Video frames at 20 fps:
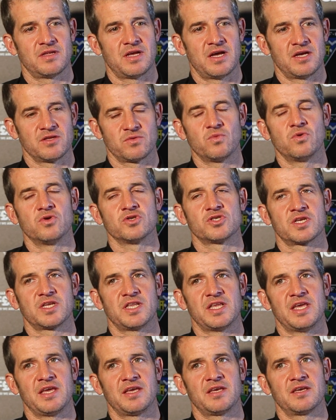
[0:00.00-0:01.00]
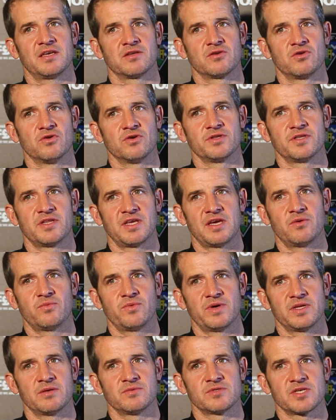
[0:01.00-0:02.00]
I'd watched Craig and Gordon Dale
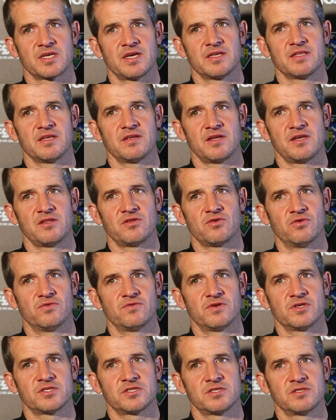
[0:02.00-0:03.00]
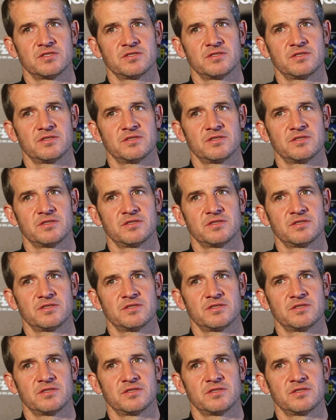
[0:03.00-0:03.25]
when I was a kid at Wraith Rovers,